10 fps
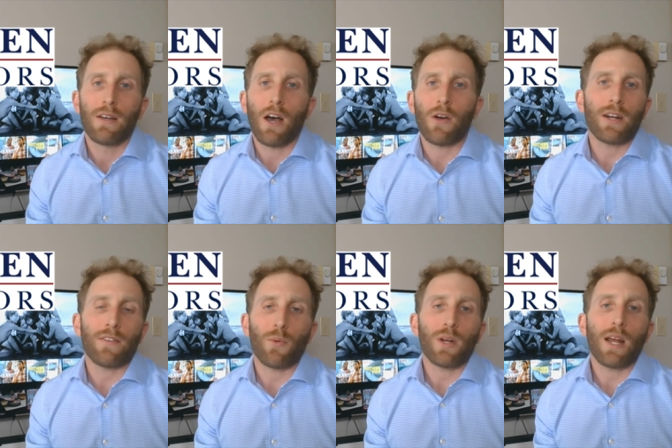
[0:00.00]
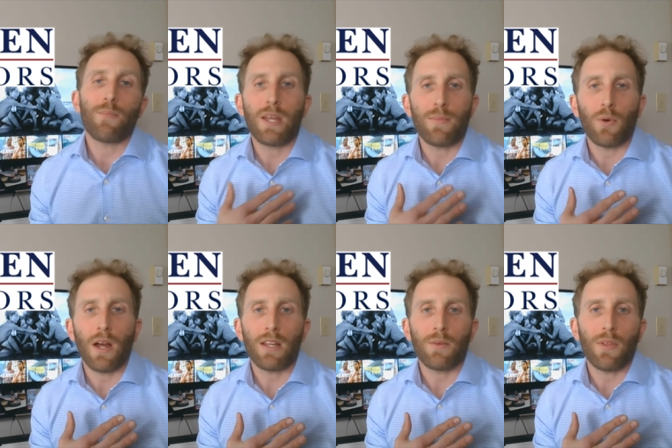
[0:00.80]
All right, everyone, I'm Pete
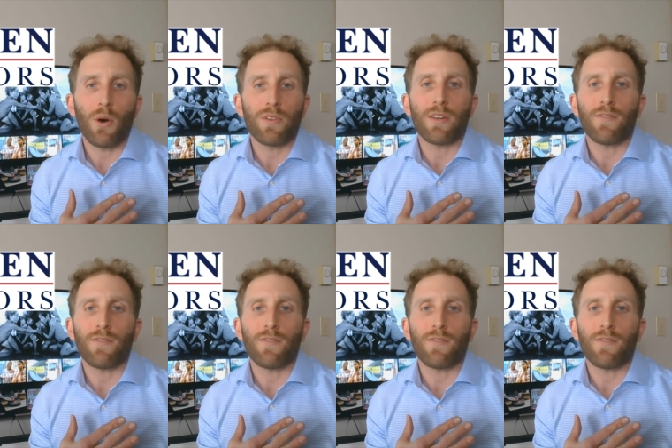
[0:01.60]
Morelli with Holden